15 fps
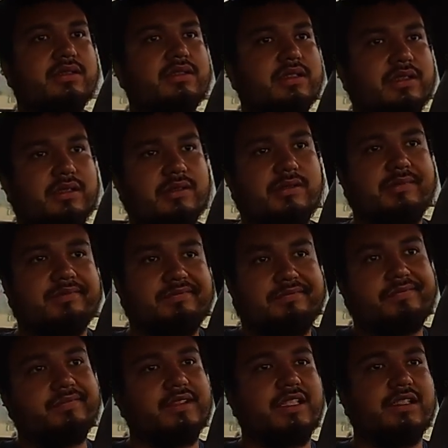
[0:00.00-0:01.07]
So
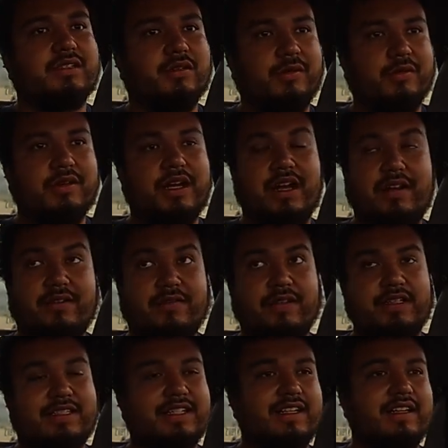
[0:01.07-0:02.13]
that's cool.
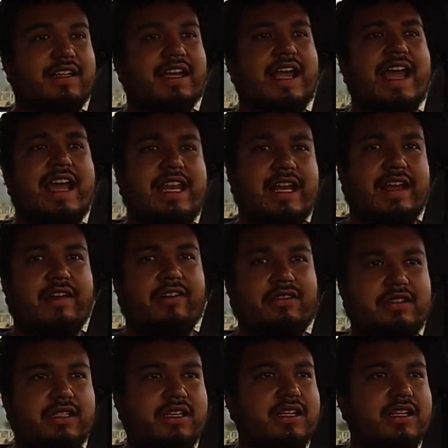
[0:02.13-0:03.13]
It's a handheld.